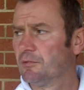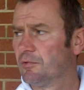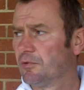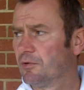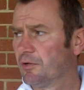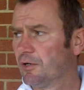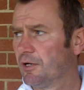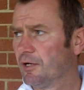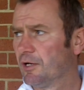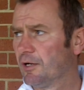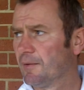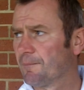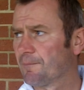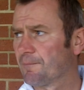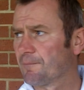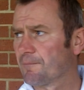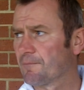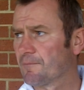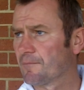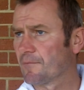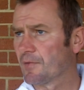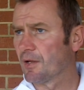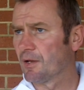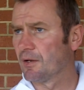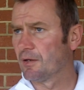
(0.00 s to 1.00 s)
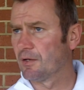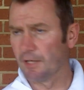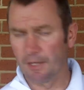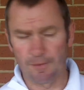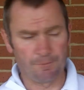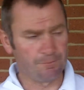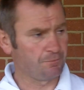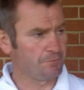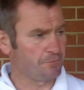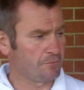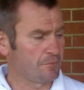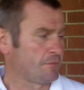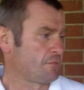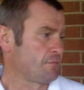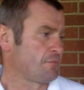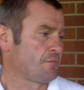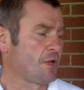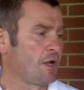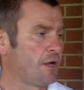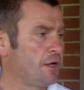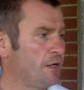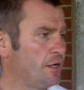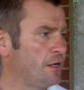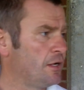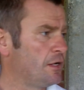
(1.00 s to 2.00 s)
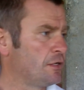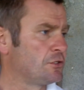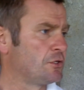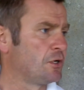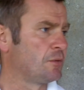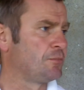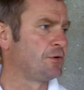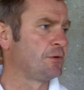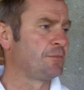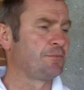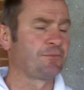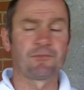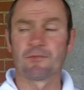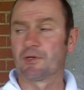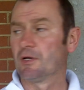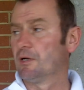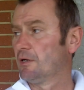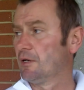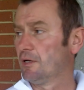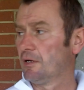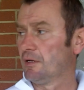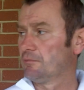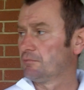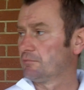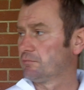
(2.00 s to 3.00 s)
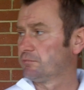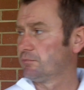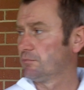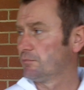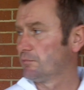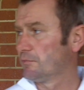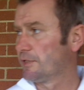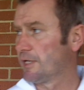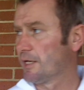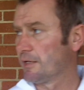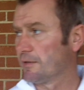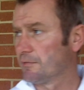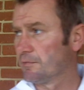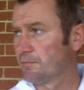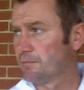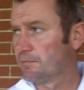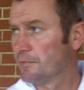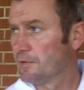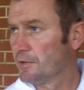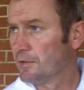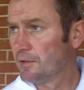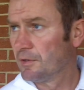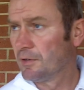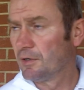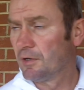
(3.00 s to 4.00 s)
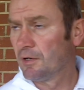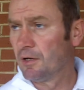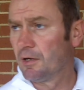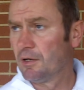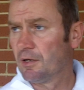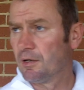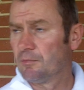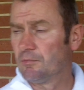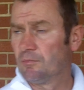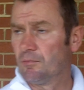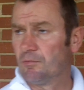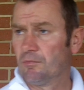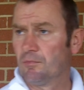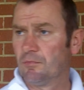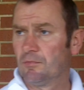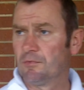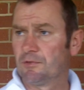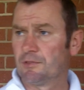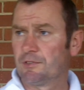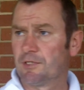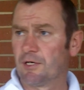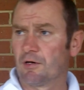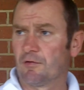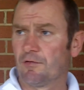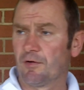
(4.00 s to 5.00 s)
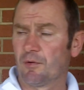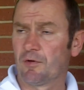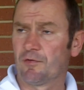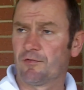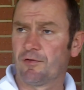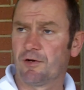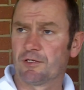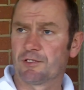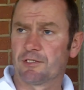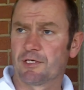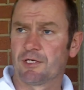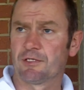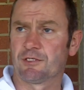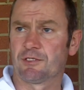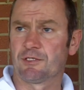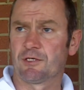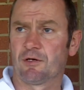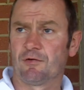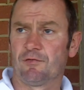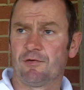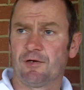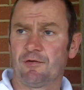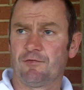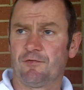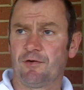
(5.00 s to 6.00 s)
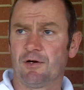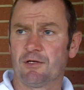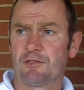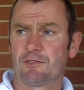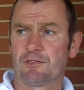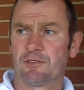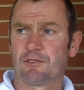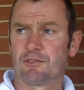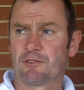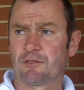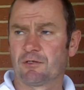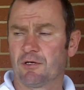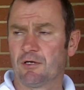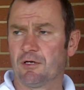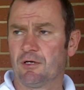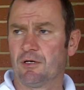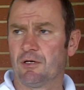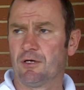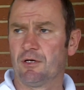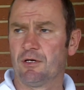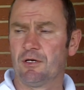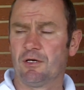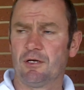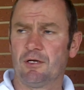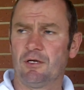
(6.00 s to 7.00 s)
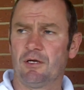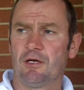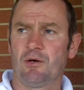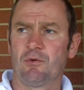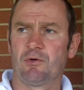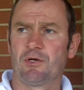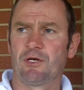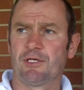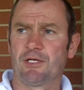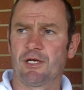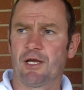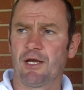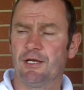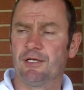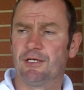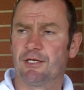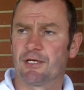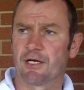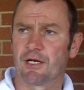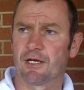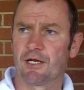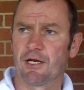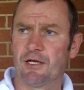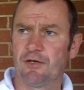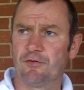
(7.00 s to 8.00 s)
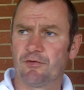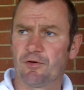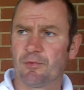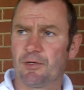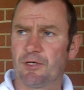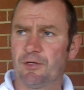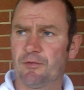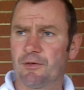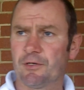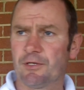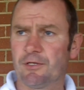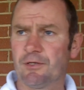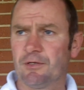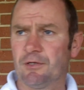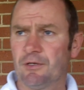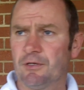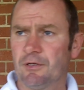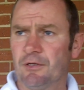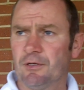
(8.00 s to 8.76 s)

But it's no problem. Getting stick off our fans, getting stick off their fans. It's, how can you hide? You can't hide from anybody.